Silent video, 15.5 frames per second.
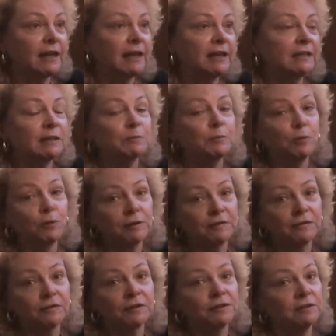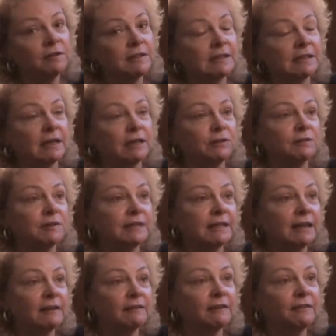It's important for doulas to
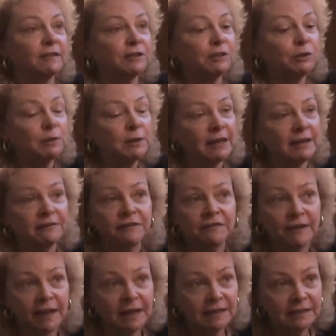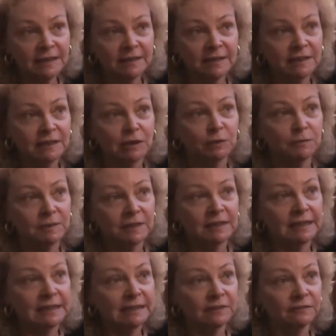understand that the doula effect, as it's known
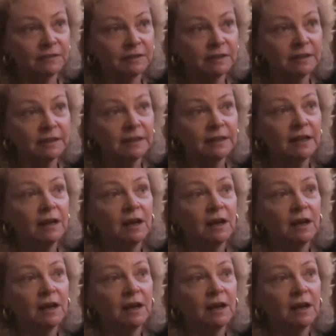scientifically,